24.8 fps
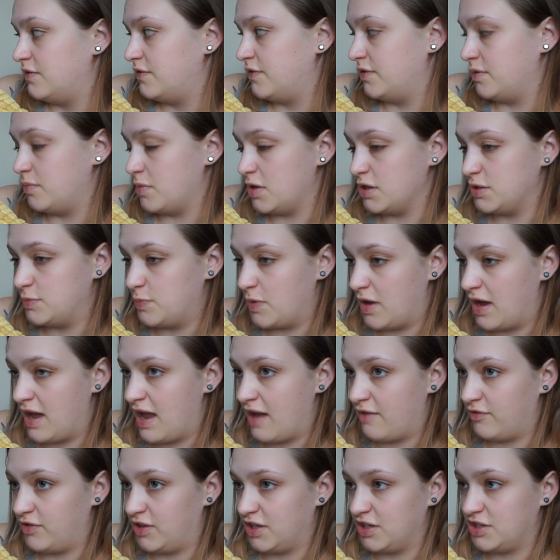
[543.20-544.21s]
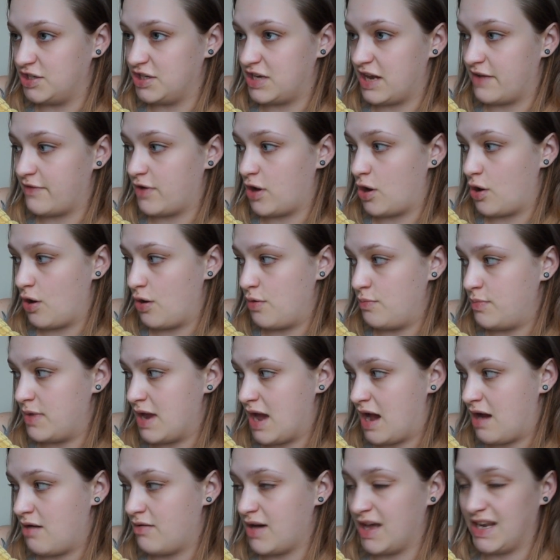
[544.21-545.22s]
for the most part, everything should have a home
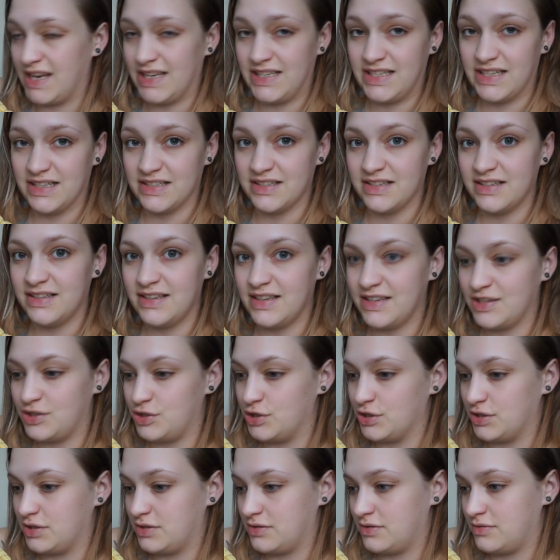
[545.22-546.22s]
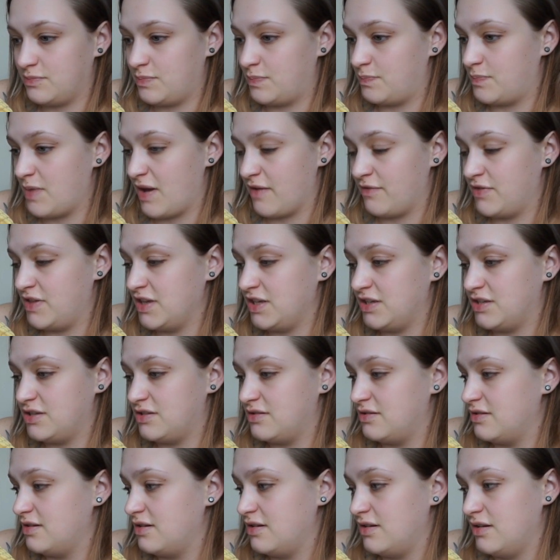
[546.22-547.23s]
now, and it doesn't. It's just...
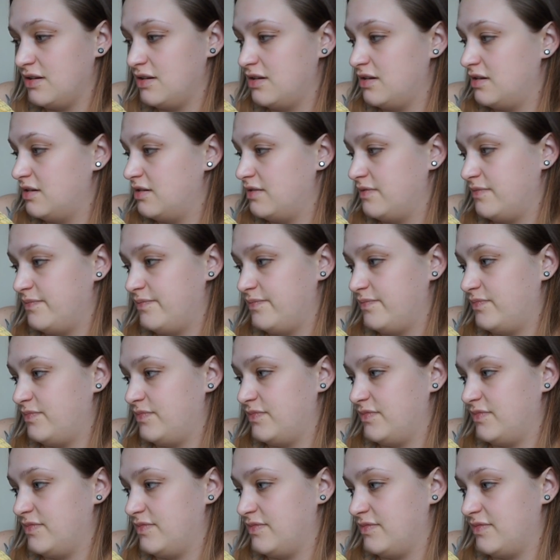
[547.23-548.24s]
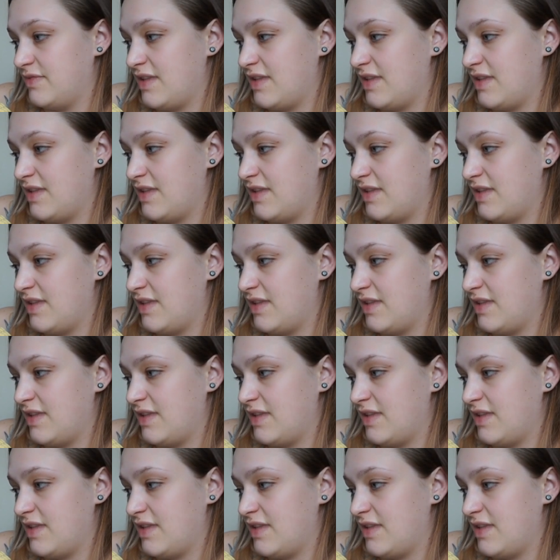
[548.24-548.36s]
Not in the office, it doesn't.